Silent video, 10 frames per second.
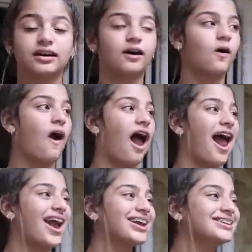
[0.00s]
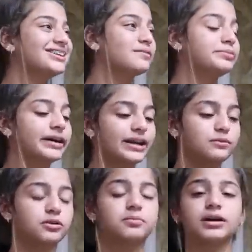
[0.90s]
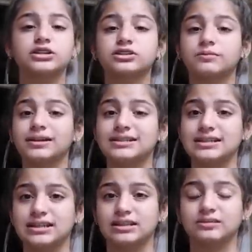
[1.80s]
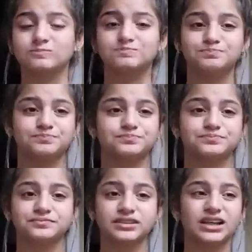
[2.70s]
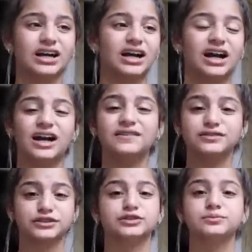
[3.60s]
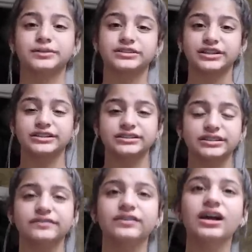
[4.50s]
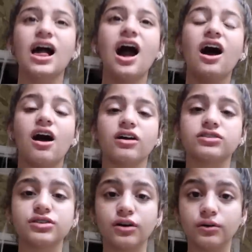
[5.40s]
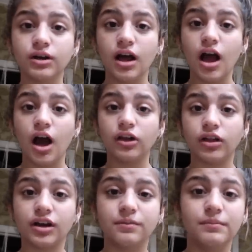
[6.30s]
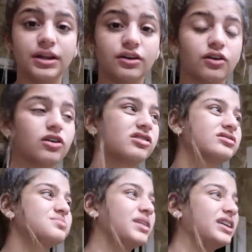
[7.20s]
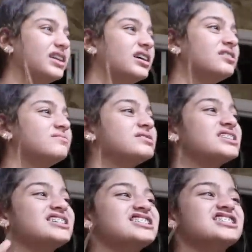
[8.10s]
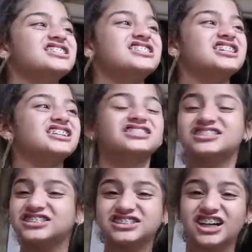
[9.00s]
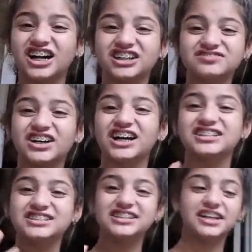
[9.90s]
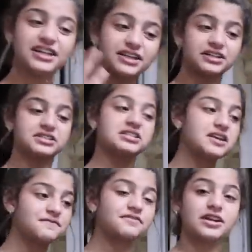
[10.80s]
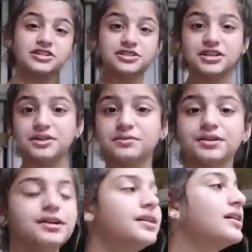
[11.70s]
so I could not put any more pressure on my teeth. I have too much sensitive. Also, a lot of mint hurts my gums, but I just need it to stay fresh, you know?